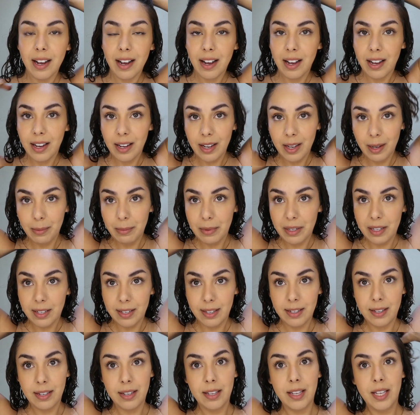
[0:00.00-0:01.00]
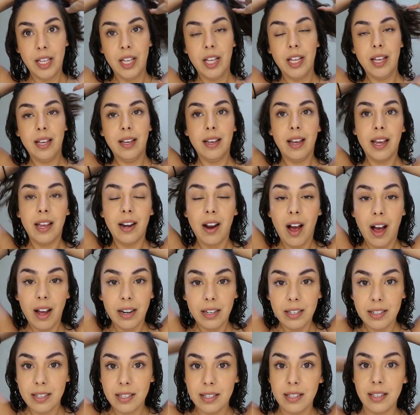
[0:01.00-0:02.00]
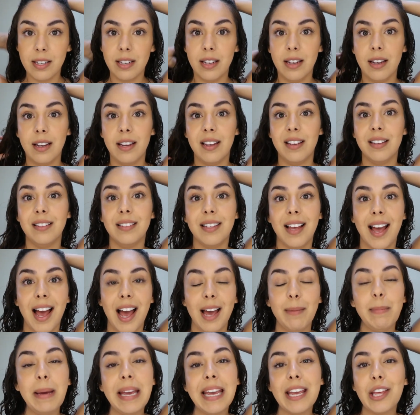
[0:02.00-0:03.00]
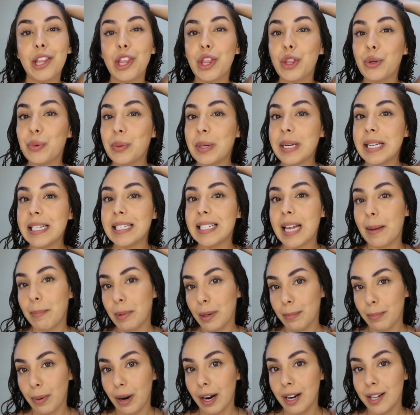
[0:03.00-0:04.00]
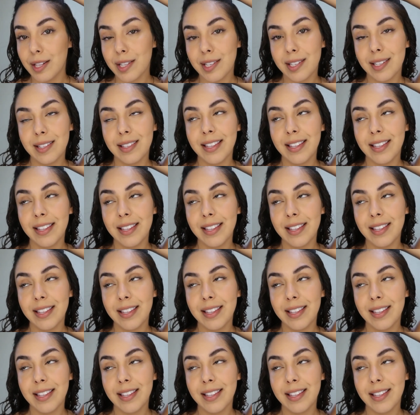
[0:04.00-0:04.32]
And honestly, I make 3 separate parts.